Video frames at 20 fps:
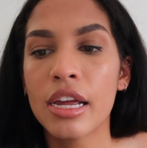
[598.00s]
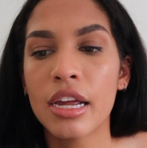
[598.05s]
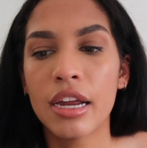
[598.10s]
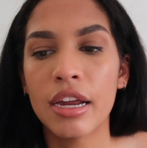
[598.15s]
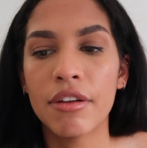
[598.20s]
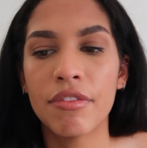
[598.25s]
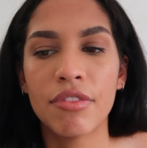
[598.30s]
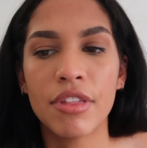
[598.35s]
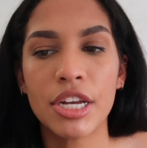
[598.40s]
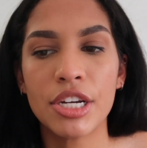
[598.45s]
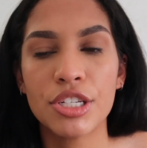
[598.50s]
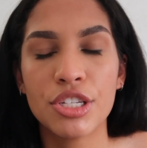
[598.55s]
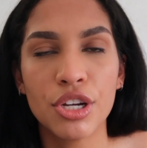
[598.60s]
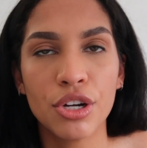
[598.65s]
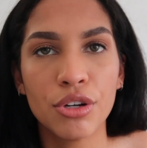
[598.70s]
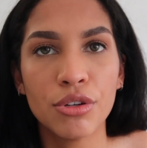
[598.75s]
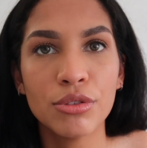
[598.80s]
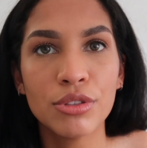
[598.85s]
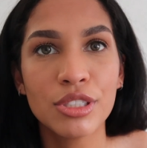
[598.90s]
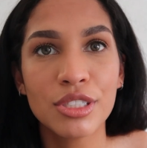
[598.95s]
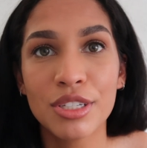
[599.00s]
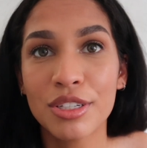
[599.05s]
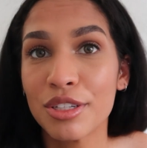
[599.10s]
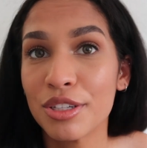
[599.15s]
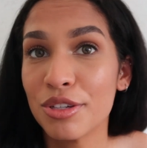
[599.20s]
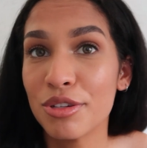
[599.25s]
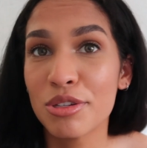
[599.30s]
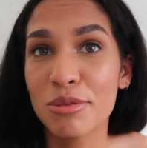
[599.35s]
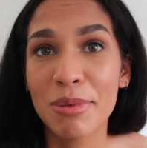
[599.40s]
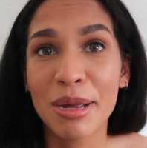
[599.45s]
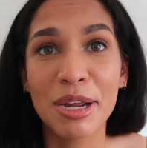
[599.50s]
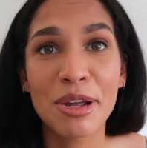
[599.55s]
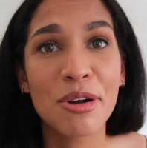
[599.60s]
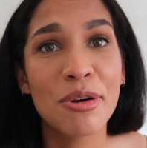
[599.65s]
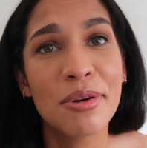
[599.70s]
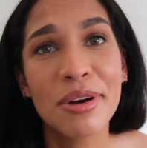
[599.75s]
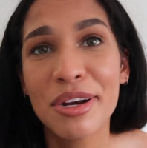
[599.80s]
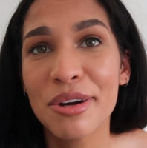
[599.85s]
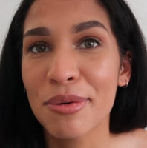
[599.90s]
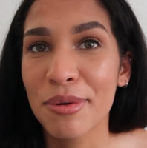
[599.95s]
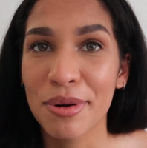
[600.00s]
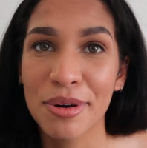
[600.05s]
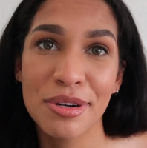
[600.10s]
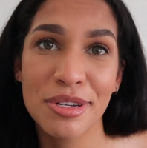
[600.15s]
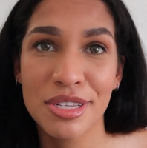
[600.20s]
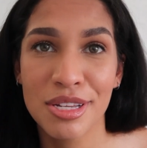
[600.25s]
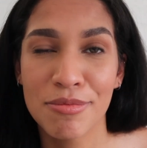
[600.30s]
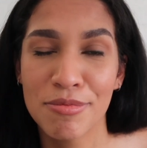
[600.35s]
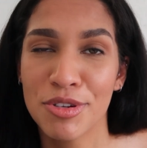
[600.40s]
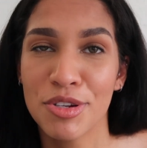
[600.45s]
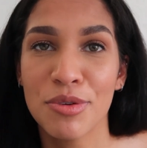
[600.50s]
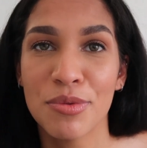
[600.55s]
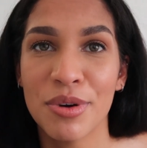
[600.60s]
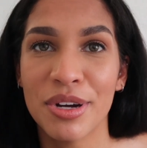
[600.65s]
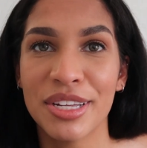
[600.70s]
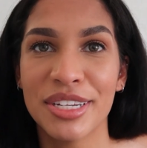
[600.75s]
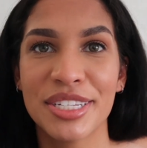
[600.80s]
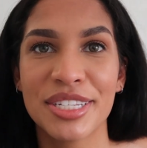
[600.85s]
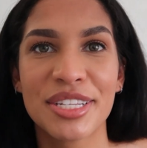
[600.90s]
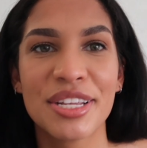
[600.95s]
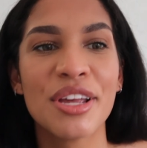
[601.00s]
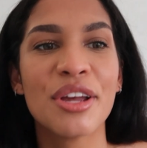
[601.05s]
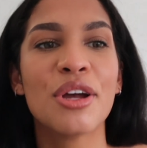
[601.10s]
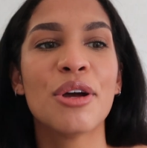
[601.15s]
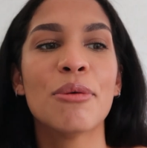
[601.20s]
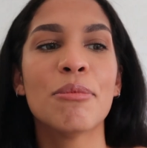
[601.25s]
If they don't, use my code and order some new ones.